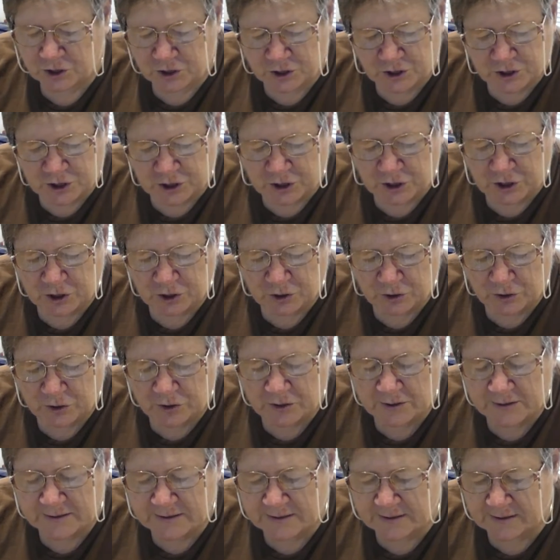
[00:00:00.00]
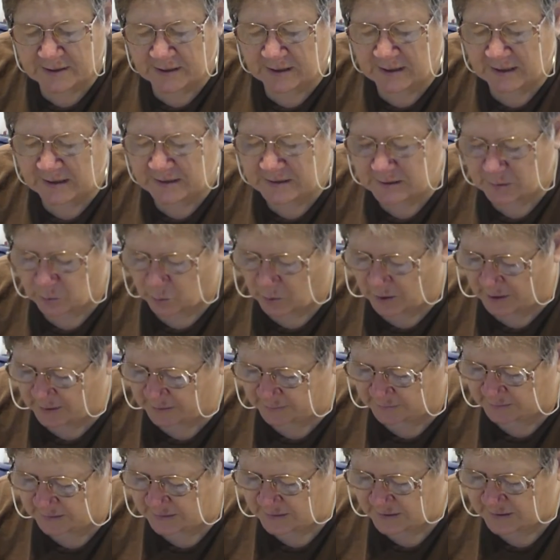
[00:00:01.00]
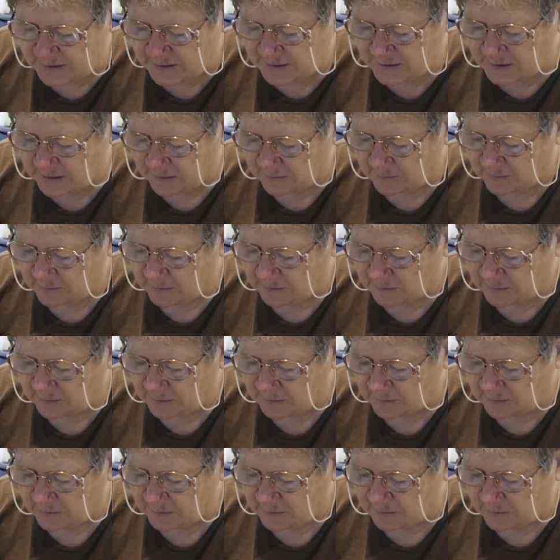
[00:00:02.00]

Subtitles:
To use these ones,